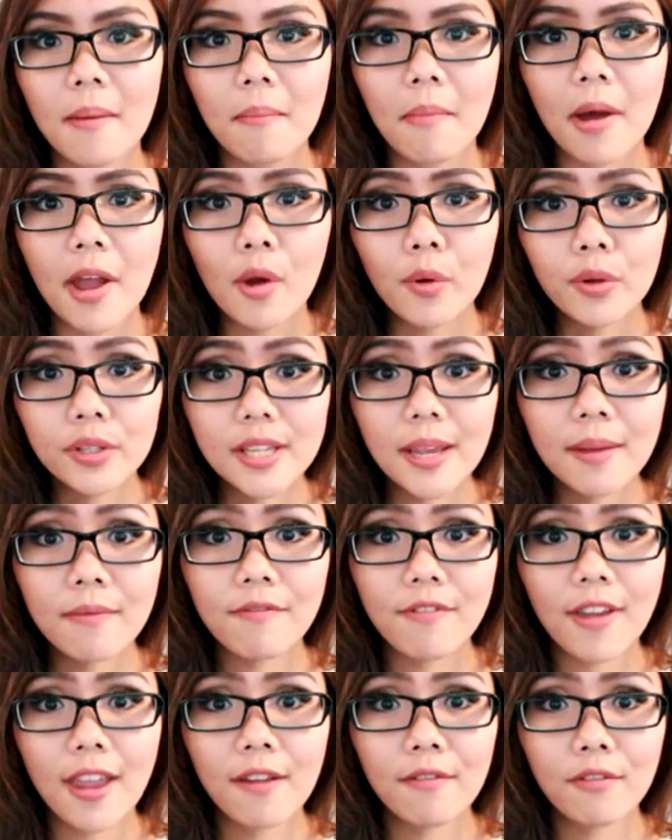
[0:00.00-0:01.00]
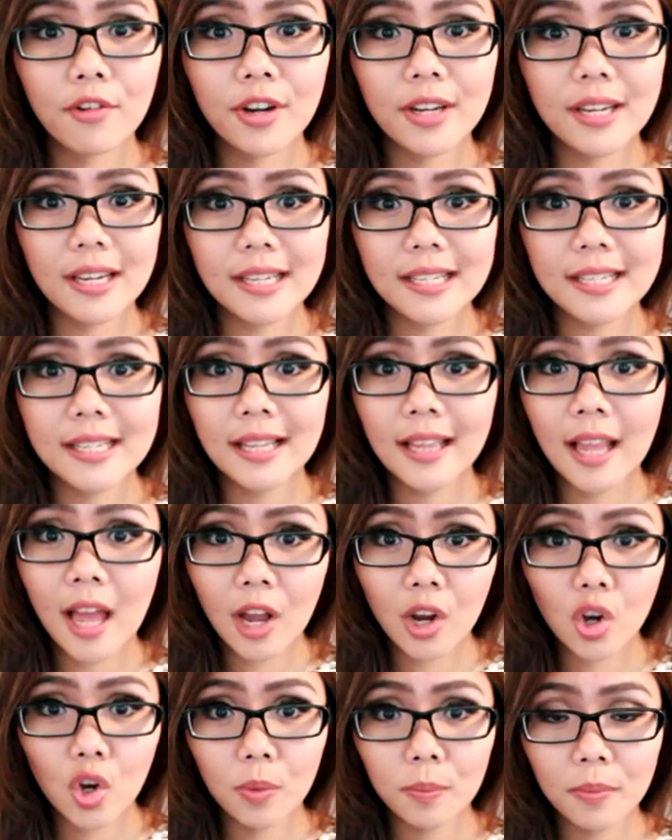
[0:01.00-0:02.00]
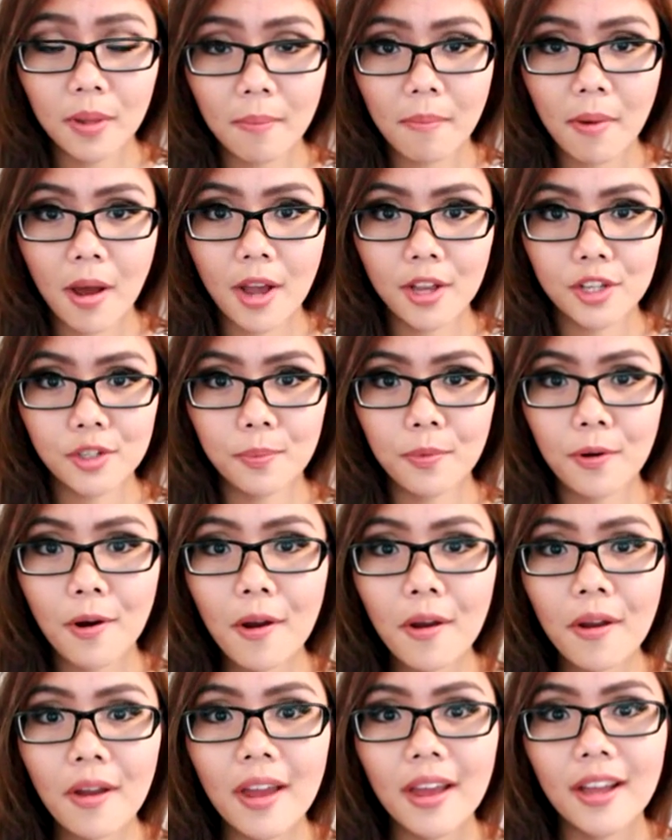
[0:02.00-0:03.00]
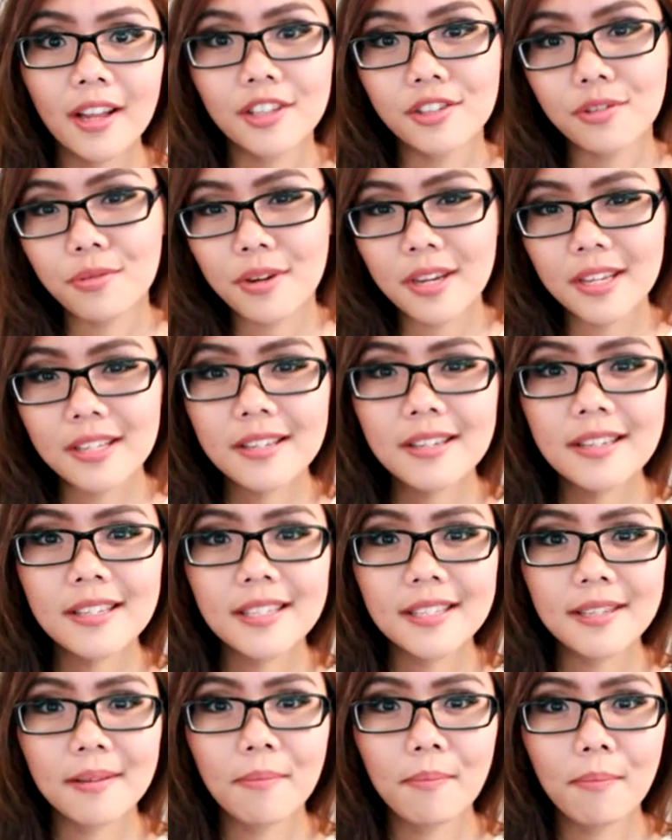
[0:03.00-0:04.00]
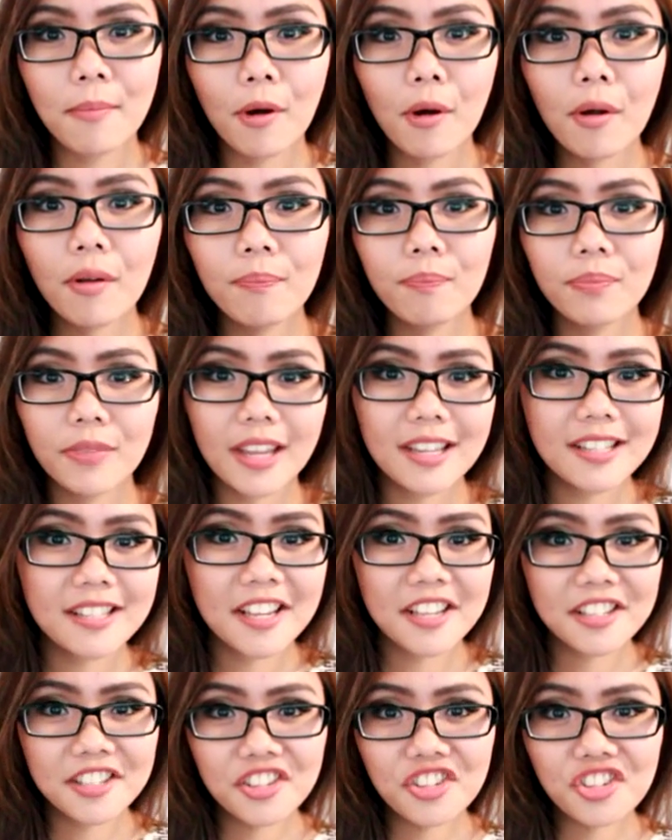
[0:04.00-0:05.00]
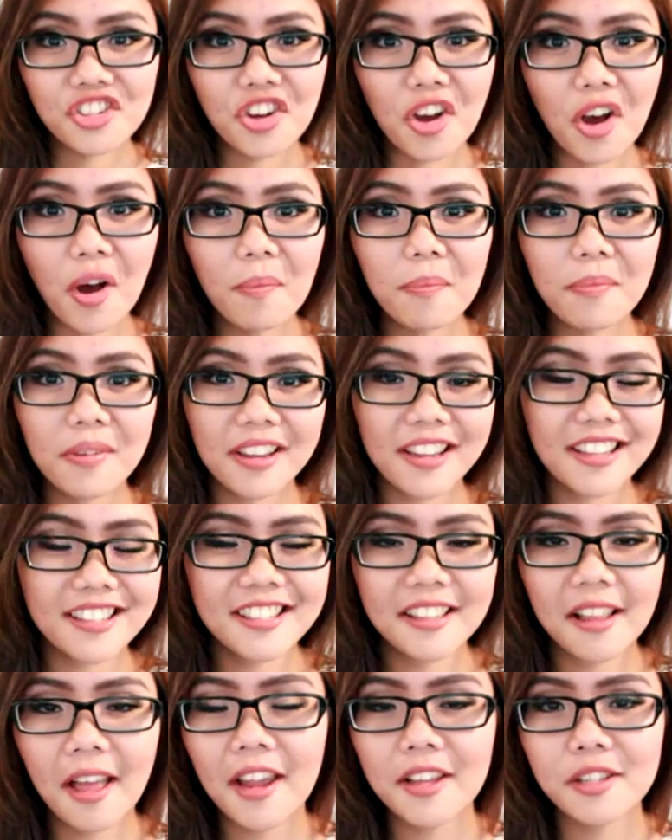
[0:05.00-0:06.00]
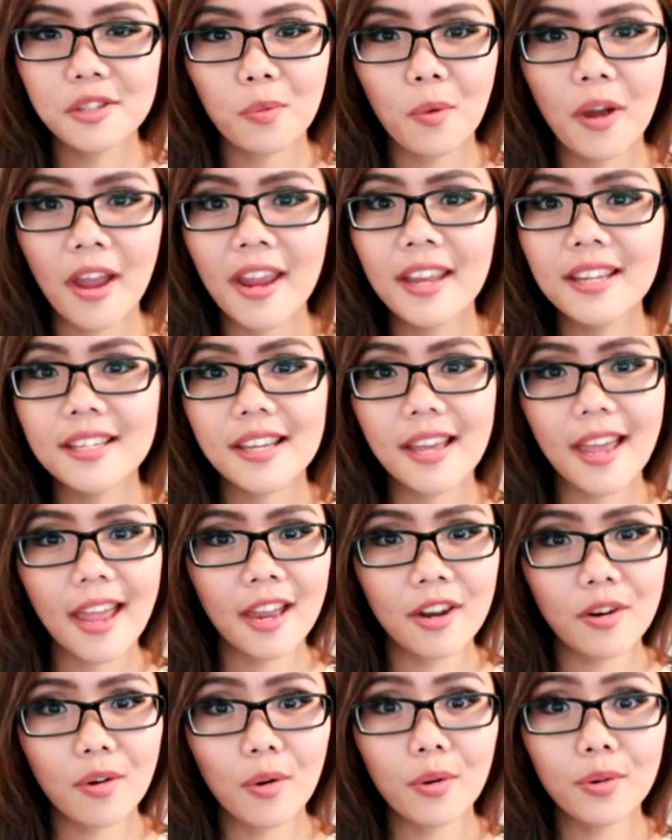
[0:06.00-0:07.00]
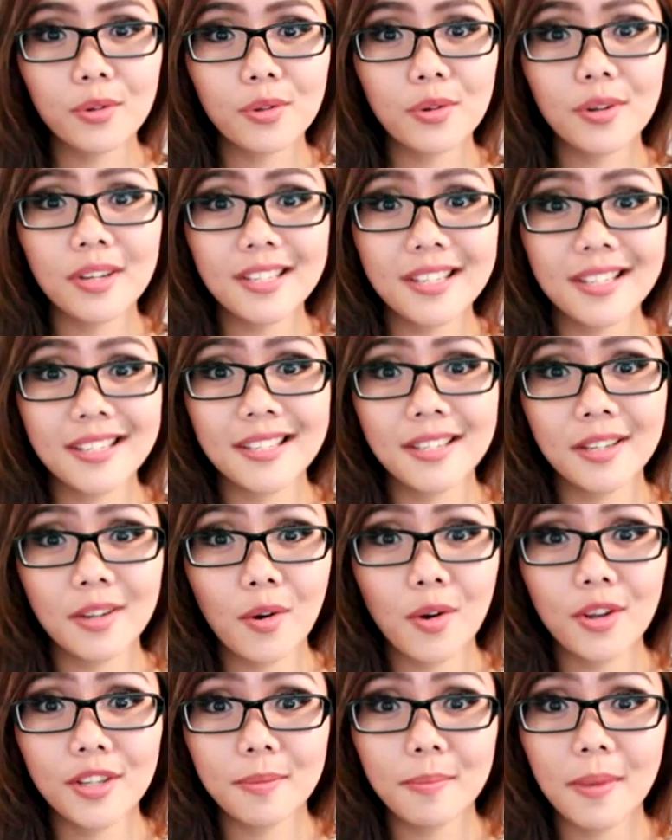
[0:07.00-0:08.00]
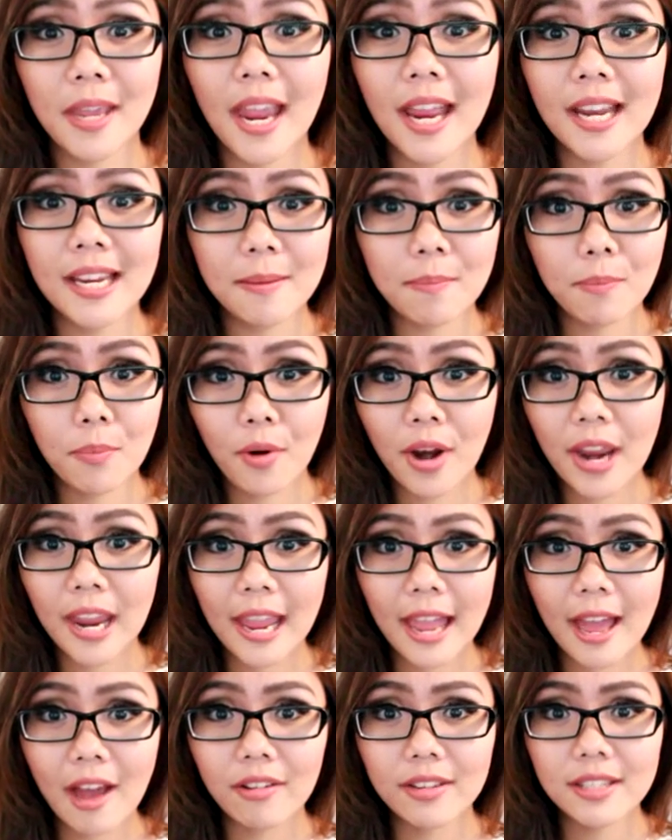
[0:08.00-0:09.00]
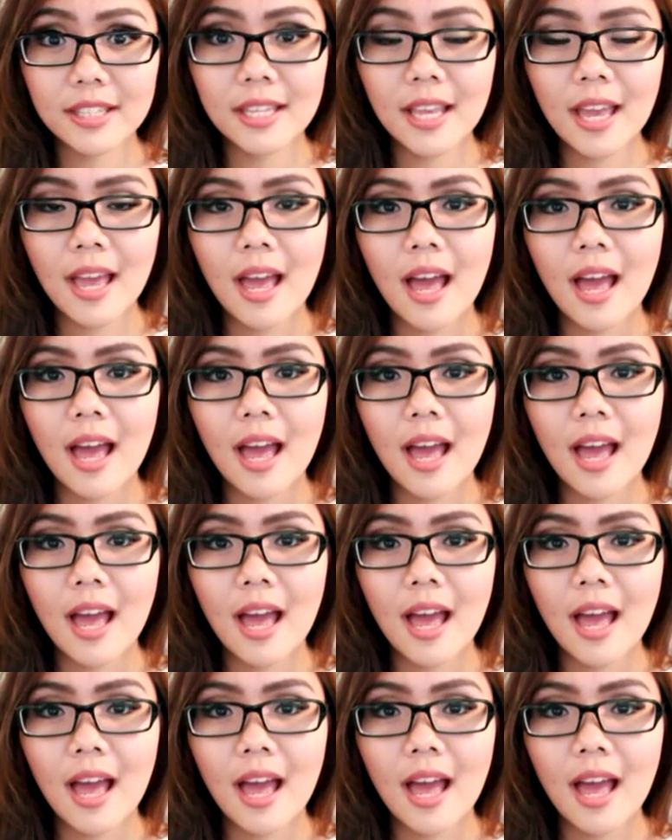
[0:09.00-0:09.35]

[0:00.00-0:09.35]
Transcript: My all-time favorite is the Lancome La Base Pro. The reason is simple: it does the job, it's lightweight, and also it doesn't cost me any breakouts.